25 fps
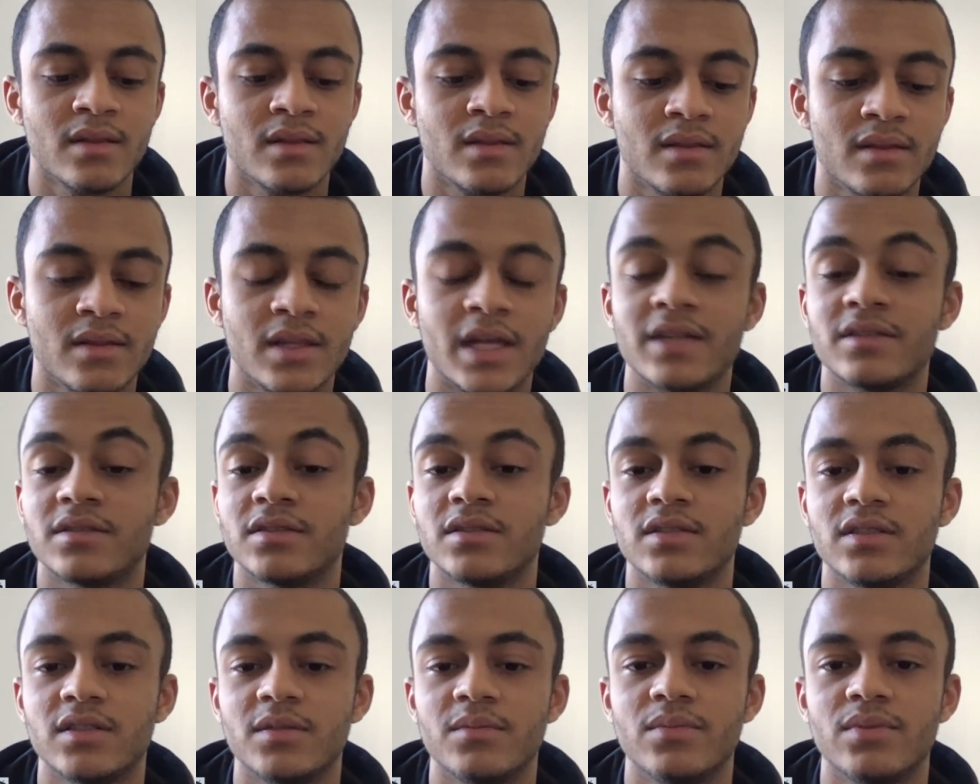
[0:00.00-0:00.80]
That's a
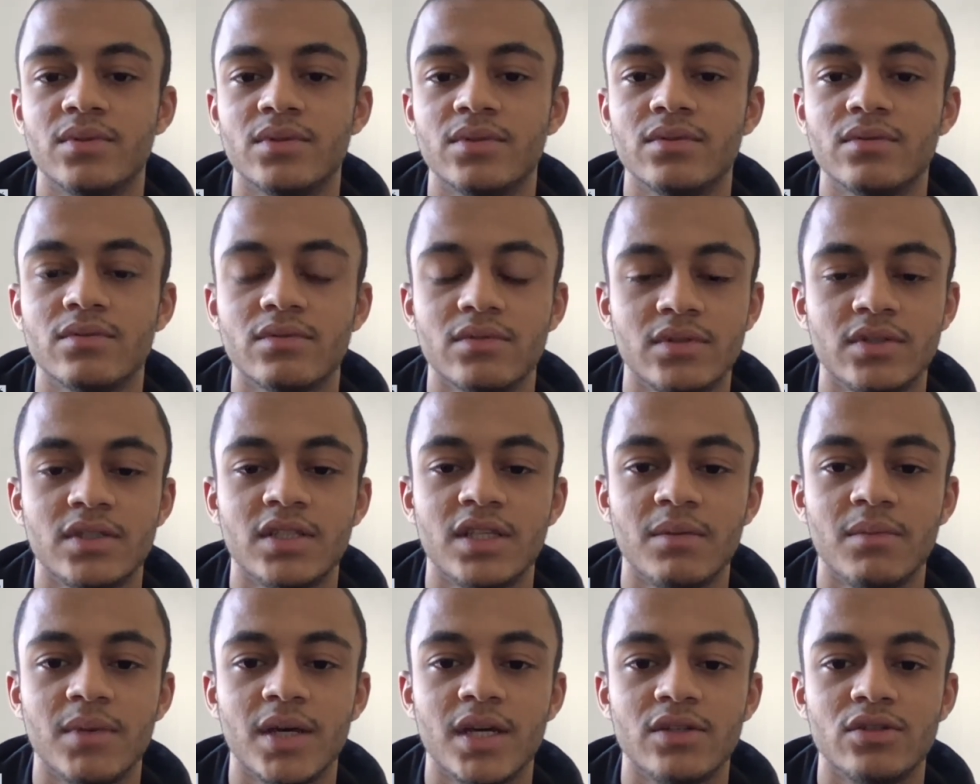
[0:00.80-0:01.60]
simple C
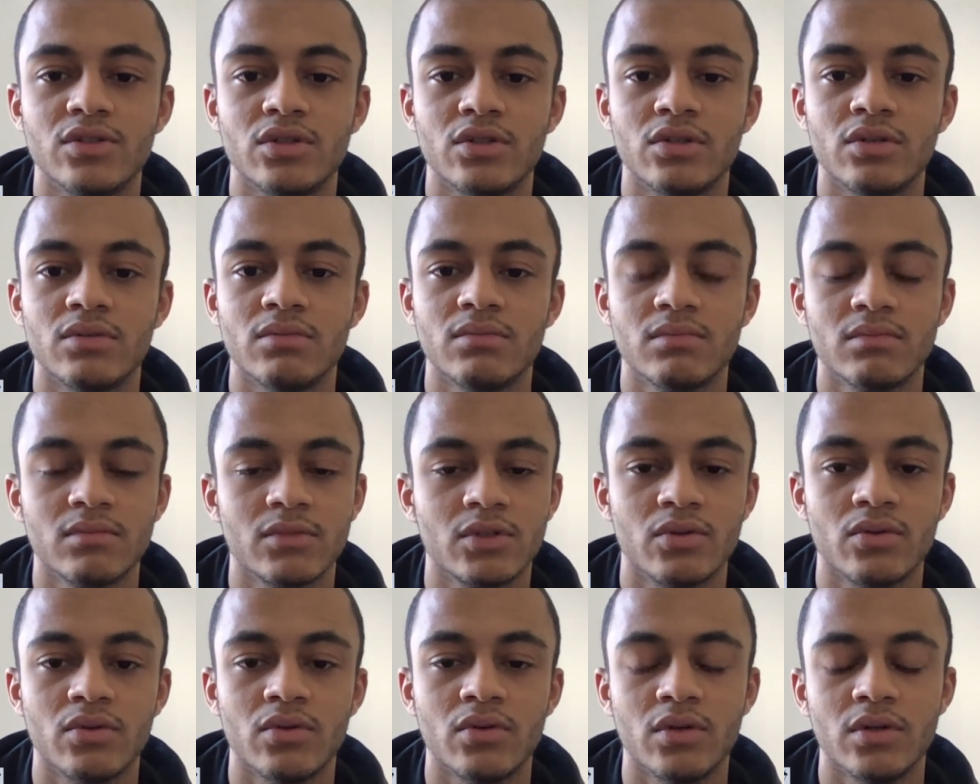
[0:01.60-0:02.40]
major
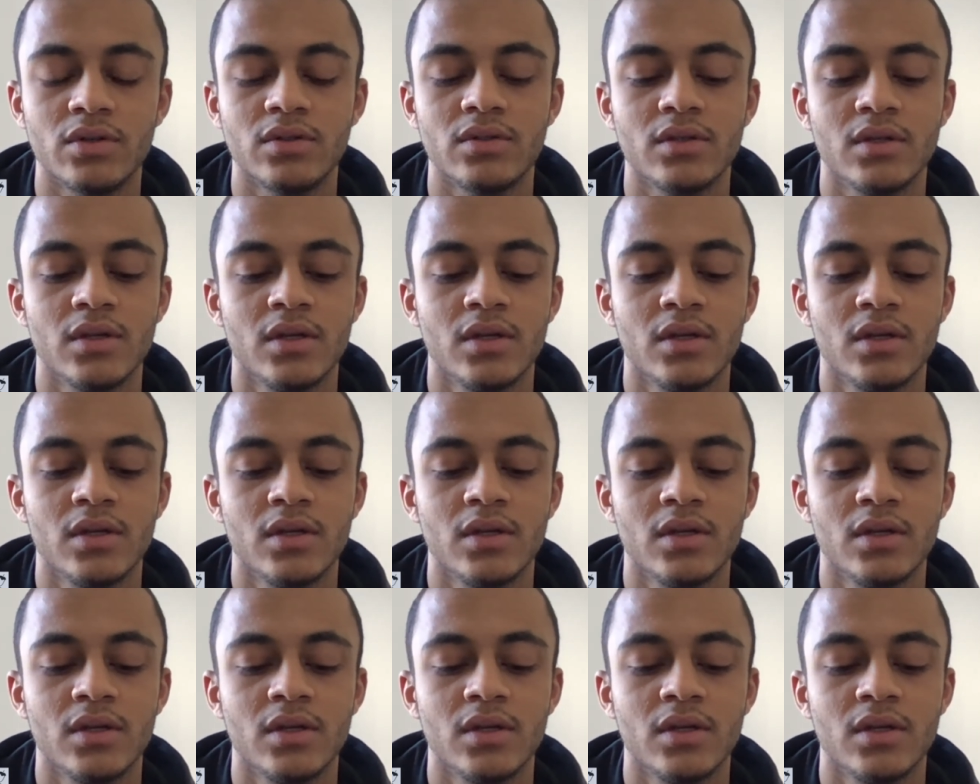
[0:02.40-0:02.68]
chord.